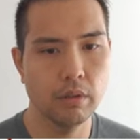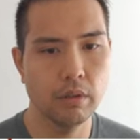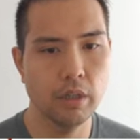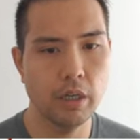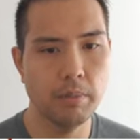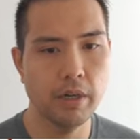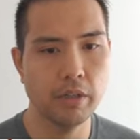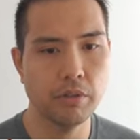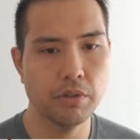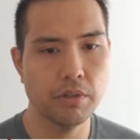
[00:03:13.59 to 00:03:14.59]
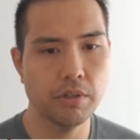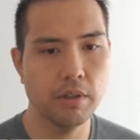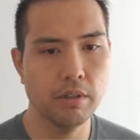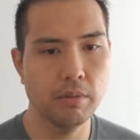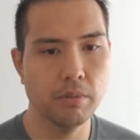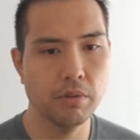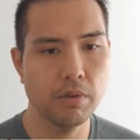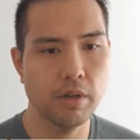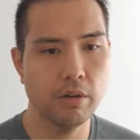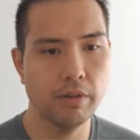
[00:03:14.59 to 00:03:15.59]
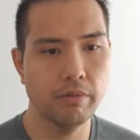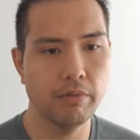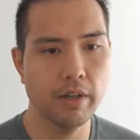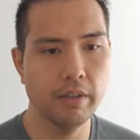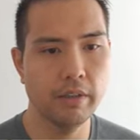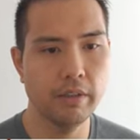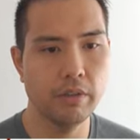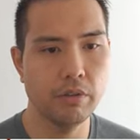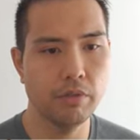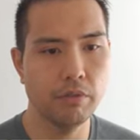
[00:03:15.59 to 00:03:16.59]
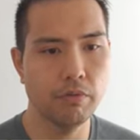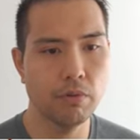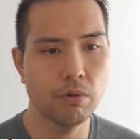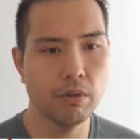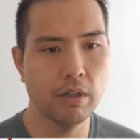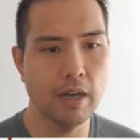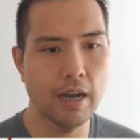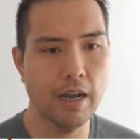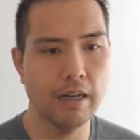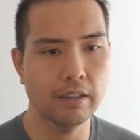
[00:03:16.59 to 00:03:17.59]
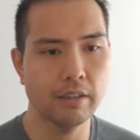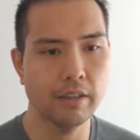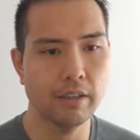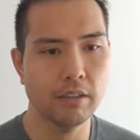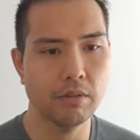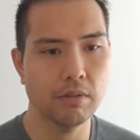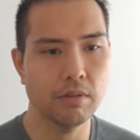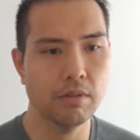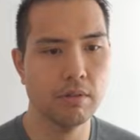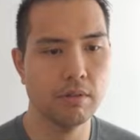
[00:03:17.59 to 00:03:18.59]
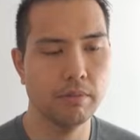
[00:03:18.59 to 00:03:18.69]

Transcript: IP address is set of numbers that are divided into four octets.